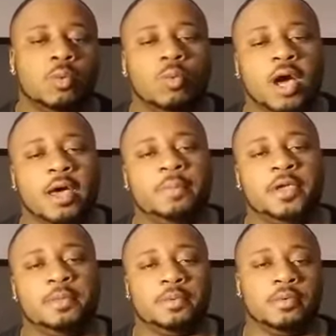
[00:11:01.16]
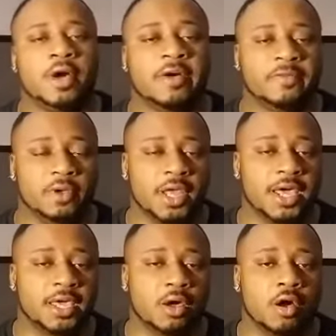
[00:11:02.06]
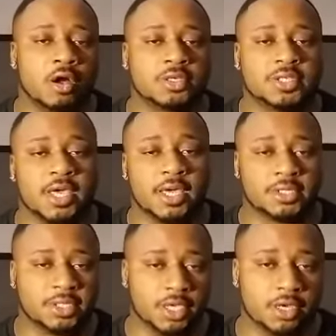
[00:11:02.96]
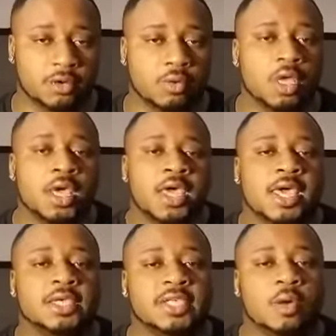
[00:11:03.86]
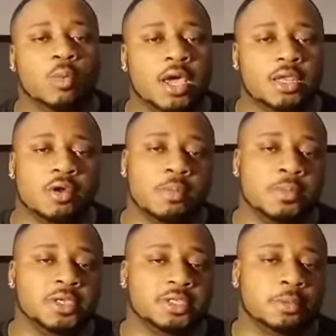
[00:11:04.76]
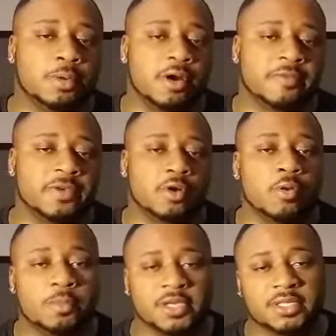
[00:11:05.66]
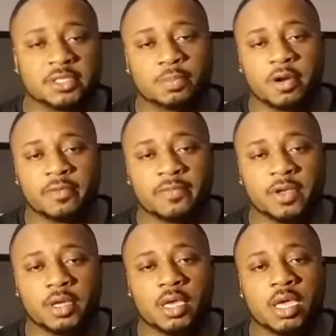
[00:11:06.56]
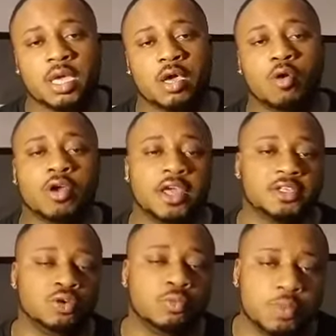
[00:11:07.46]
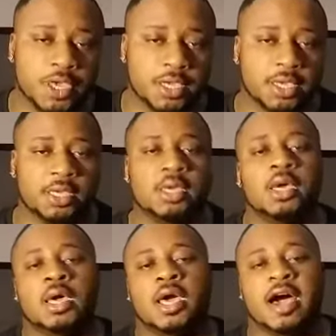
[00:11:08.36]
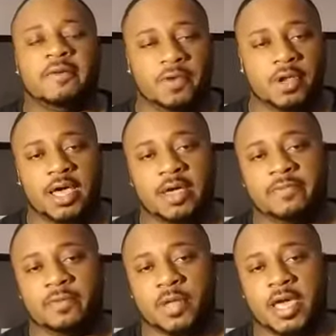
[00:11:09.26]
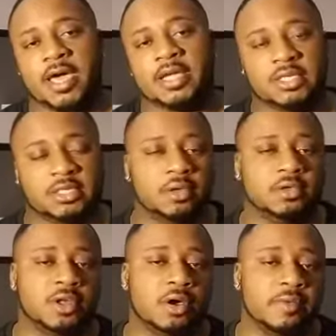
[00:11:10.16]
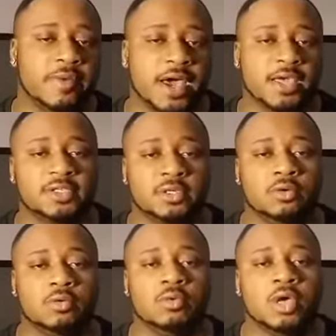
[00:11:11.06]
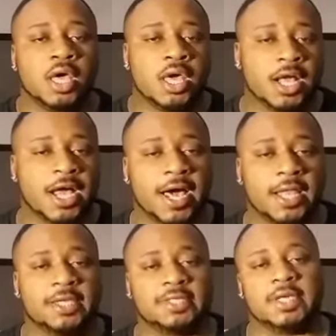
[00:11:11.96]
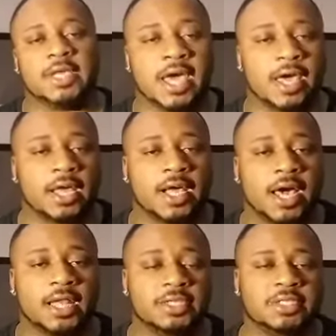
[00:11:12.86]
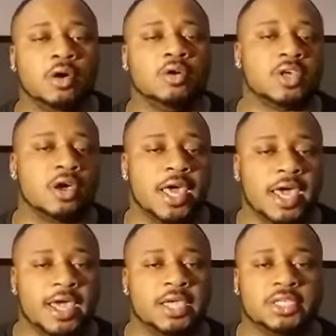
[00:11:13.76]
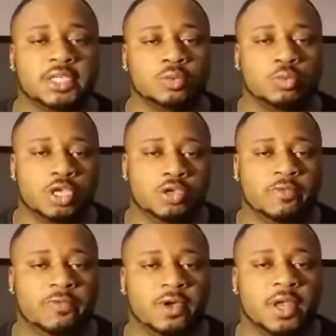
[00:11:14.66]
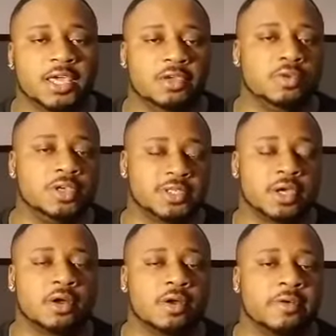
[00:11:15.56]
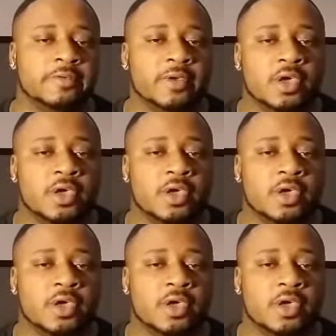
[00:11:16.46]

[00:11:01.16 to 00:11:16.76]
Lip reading: why people, I feel like, are staying single is they're waiting on Mr. Perfect or Mrs. Perfect, or they're too picky. I feel like from the ages of the start of high school, college, and out of college, those are the ages when you feel like you deserve